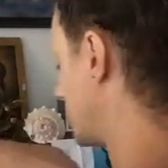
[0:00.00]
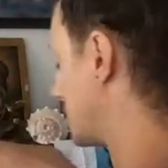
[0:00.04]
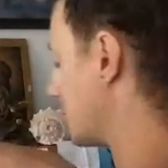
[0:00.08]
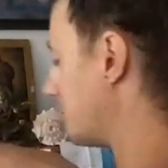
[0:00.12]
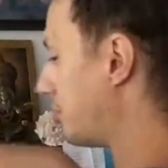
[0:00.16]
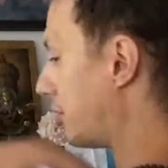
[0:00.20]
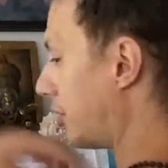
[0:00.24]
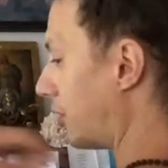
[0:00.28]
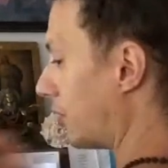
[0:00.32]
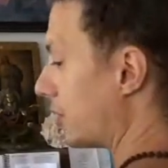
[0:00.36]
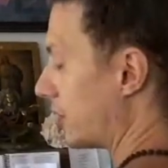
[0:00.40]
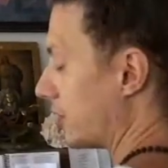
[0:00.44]
to
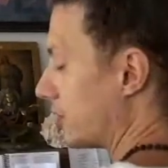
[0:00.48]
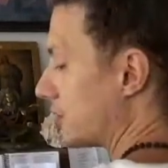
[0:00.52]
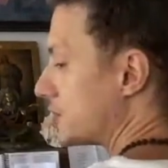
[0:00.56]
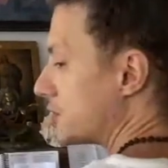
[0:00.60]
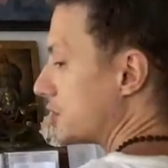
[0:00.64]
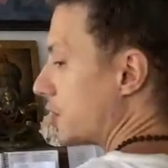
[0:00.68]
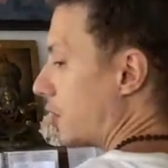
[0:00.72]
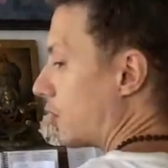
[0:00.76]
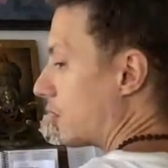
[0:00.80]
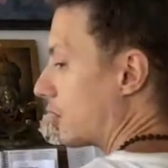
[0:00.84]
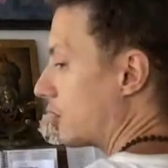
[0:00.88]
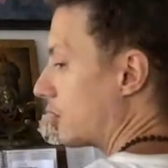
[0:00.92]
pull your
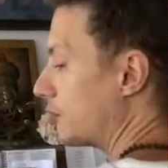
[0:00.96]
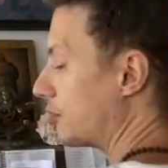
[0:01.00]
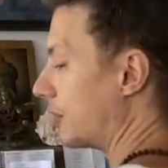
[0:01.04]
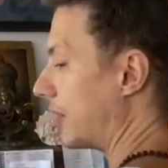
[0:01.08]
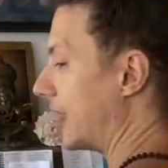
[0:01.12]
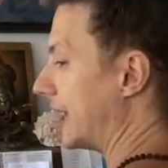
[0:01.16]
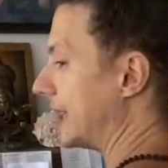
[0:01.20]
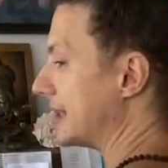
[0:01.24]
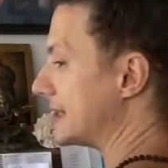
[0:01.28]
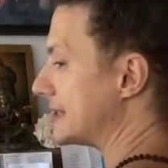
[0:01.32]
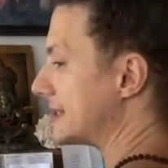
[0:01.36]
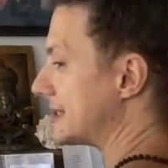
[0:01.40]
shoulder
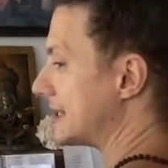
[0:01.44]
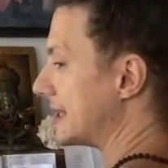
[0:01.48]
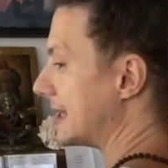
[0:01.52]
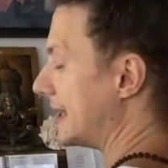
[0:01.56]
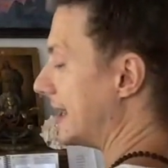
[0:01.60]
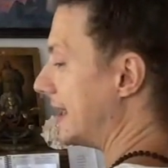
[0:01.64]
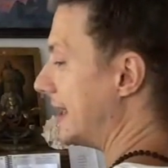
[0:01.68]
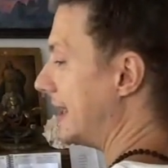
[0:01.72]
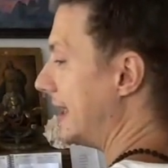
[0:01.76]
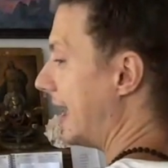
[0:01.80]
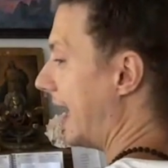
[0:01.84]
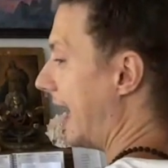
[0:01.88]
blades
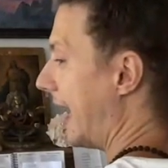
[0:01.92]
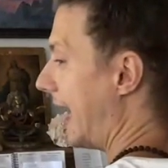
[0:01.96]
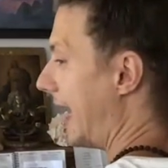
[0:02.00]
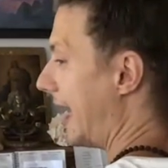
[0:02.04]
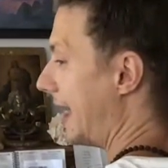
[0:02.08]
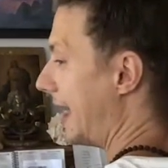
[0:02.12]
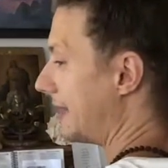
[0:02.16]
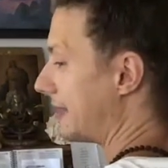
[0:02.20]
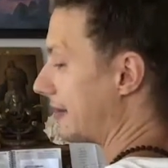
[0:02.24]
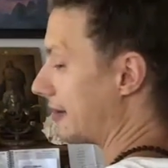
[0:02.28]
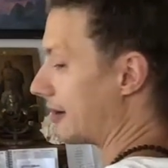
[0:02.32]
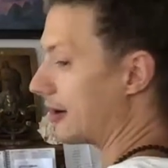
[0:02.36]

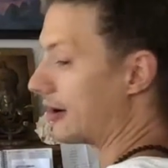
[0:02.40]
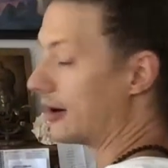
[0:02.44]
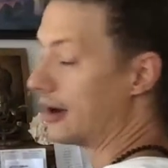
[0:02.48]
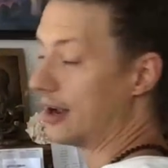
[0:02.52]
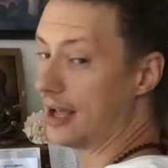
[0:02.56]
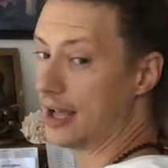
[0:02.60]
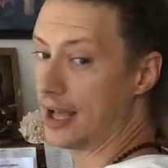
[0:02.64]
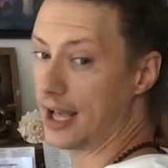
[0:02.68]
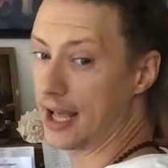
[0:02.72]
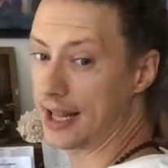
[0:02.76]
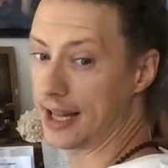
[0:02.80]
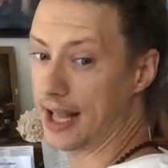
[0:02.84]
together.
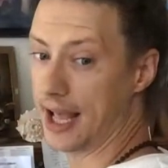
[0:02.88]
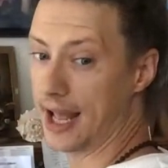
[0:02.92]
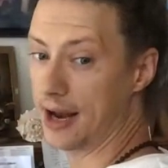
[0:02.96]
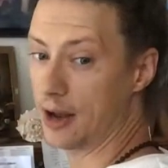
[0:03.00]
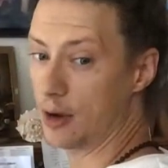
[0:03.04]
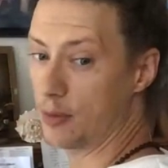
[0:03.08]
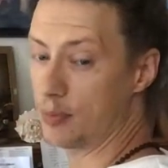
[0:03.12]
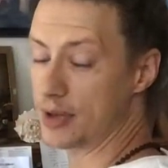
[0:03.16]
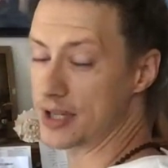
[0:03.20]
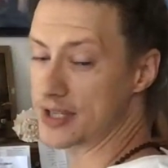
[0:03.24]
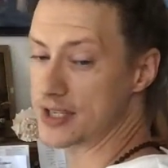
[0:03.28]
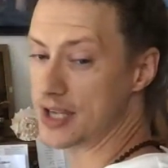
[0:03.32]
And that
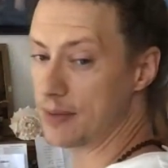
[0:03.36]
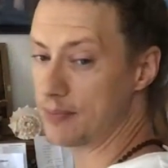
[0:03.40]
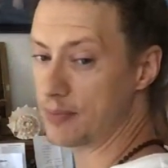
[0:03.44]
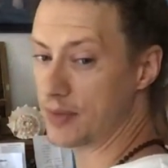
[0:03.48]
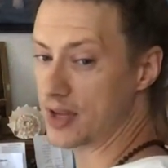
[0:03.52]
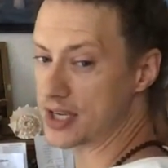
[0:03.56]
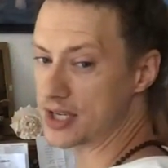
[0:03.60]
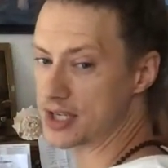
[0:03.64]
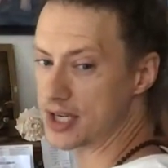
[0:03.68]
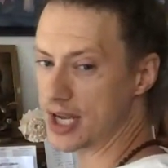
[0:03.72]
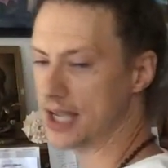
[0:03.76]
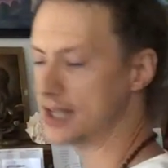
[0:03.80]
opens up the
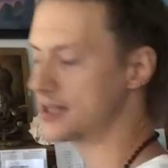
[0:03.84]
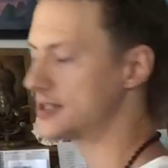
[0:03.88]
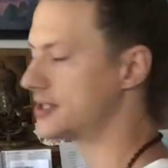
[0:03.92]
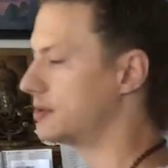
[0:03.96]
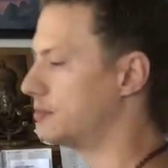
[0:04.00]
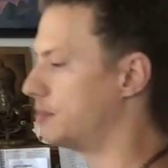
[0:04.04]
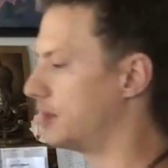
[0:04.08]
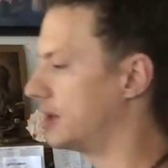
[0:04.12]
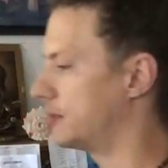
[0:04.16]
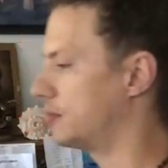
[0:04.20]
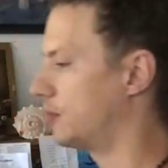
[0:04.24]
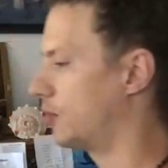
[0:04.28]
chest a
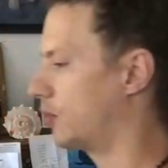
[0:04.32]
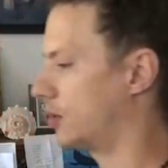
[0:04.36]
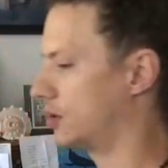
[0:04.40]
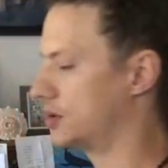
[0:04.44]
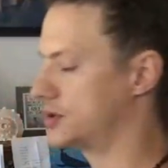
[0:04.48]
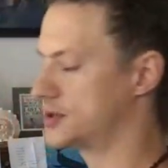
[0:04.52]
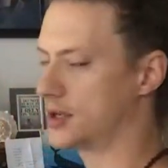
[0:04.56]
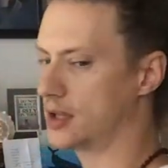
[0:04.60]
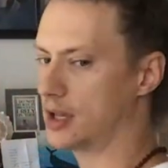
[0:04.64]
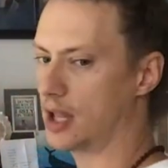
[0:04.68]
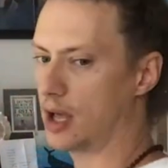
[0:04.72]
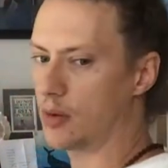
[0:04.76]
bit more
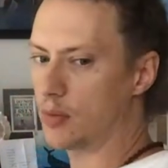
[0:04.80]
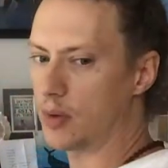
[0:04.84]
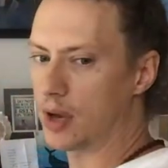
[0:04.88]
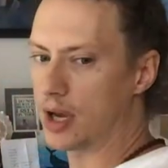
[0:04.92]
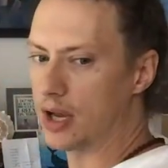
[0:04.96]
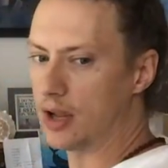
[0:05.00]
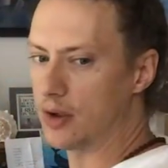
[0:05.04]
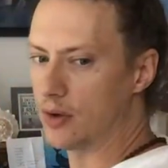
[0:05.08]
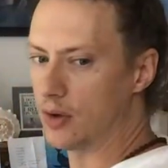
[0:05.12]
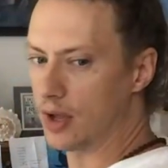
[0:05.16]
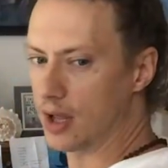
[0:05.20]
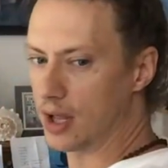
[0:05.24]
so that when
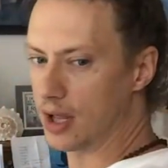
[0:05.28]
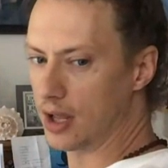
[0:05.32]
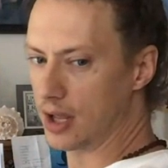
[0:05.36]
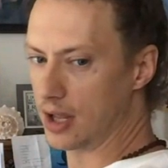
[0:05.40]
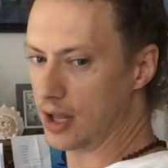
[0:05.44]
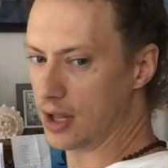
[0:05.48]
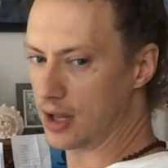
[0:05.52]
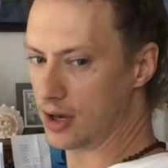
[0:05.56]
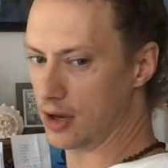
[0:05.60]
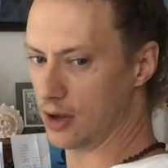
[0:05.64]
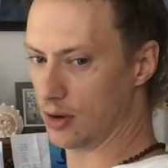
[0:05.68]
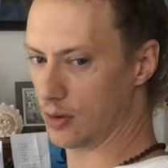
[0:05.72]
you
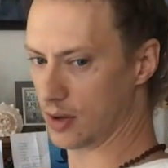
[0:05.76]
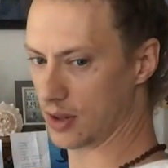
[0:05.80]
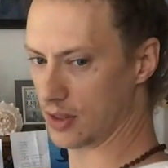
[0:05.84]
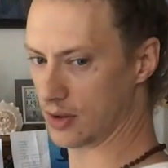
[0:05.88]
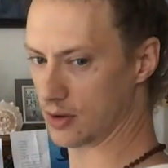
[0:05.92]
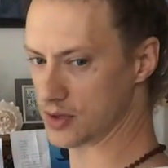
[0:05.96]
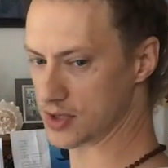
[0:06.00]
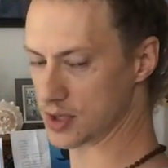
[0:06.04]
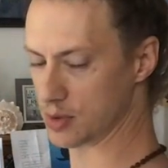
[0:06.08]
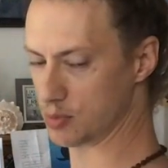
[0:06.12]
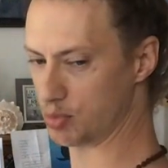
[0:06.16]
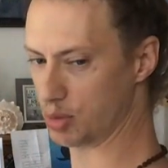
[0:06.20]
do it,
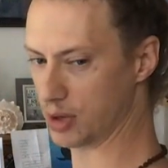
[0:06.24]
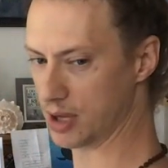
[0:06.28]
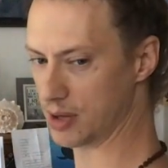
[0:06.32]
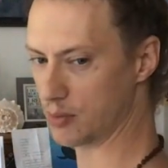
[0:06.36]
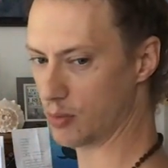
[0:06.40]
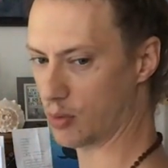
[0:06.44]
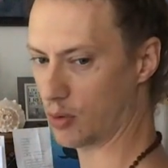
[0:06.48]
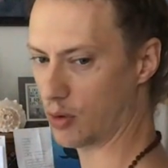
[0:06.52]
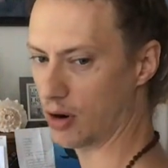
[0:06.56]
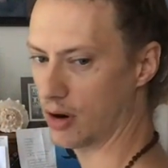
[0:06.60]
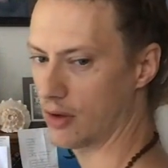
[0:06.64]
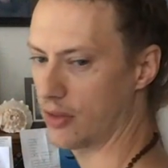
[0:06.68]
there's a bit
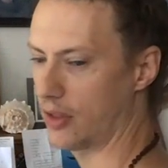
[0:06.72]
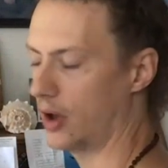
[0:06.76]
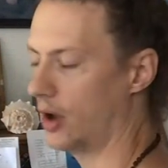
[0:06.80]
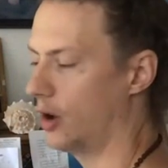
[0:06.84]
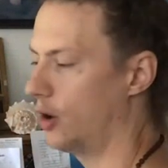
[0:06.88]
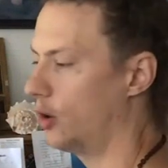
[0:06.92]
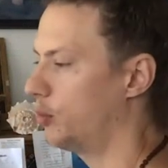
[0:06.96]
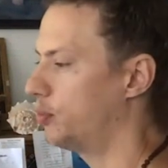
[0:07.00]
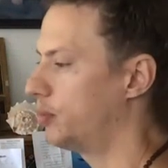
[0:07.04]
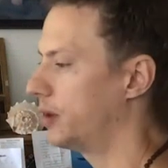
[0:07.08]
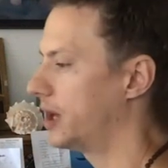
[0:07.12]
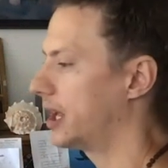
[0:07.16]
more of the
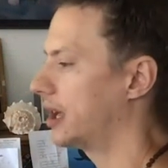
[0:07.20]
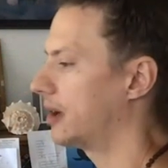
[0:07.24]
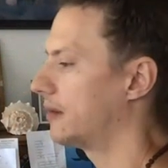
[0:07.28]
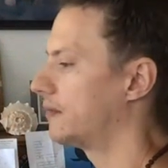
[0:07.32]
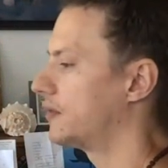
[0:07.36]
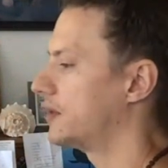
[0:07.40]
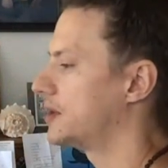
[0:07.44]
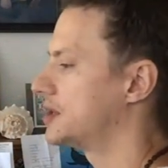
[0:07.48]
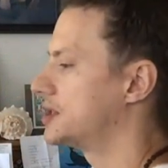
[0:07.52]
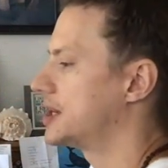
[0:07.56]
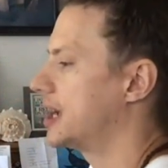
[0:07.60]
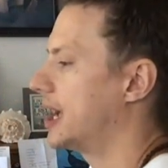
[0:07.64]
opening of
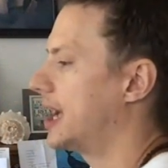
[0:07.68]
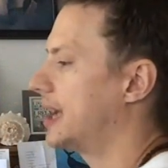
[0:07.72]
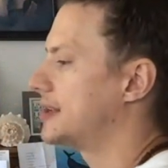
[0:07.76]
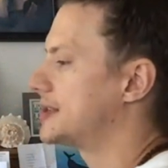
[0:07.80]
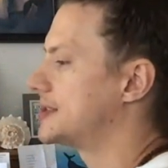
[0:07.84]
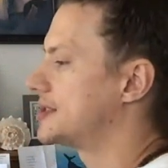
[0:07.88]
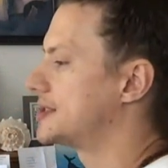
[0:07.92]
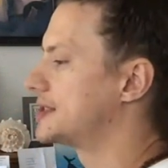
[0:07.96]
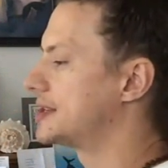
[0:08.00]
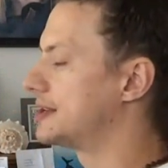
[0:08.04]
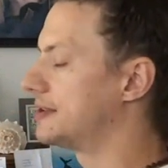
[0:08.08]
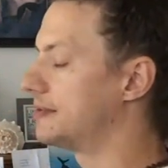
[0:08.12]
the
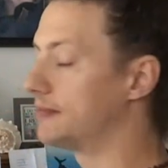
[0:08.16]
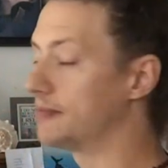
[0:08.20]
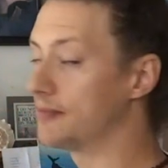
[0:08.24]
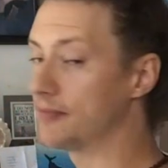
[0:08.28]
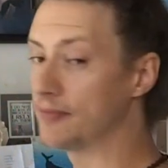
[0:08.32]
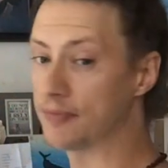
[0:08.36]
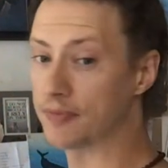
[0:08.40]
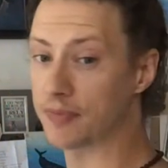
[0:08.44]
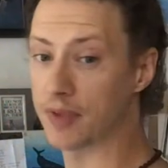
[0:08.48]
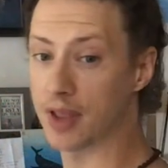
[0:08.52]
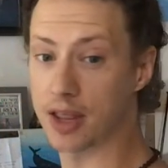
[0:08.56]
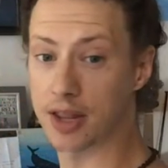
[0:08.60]
chest.
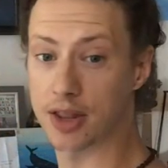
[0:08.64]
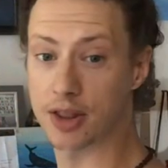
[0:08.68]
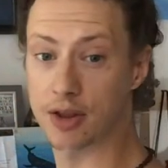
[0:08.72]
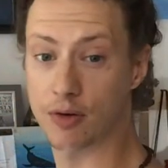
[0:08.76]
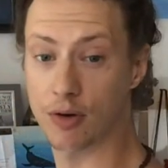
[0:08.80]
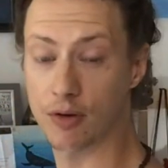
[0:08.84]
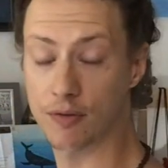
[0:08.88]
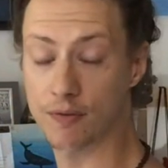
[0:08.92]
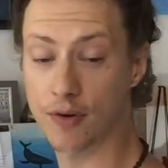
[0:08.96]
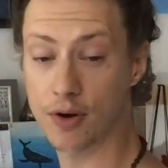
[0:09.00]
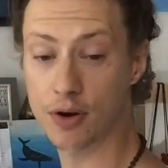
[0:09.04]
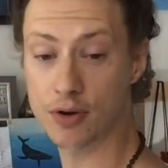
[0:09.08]
The
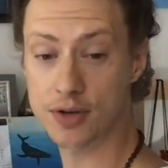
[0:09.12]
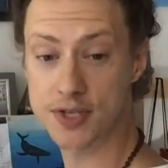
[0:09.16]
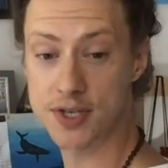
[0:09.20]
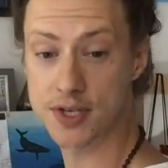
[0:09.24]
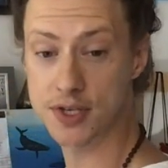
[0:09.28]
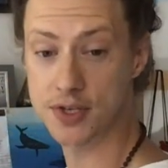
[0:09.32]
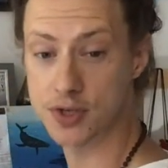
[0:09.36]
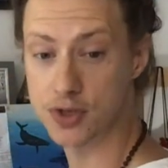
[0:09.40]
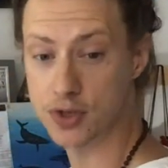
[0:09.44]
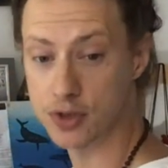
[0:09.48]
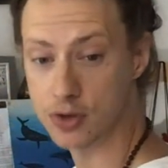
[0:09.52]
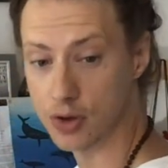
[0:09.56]
reverse
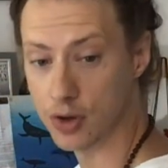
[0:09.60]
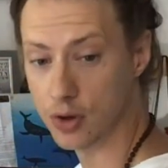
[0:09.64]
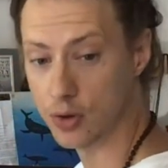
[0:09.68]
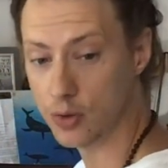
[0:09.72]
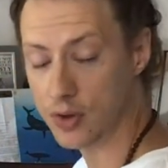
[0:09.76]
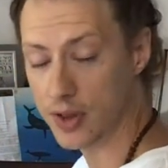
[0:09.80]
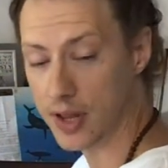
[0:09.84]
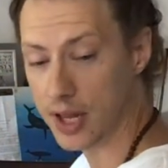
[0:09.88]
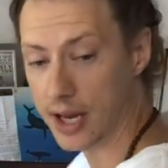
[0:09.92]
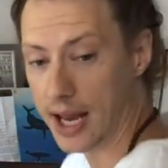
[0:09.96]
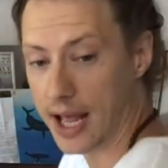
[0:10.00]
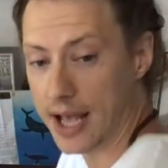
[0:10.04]
is true,
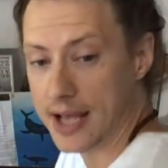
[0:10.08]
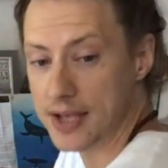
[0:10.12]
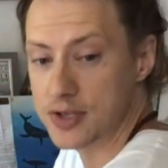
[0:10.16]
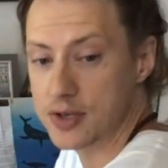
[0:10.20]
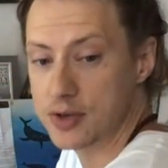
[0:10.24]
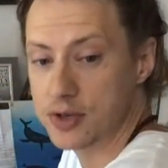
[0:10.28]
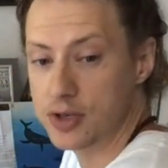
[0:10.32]
that as you're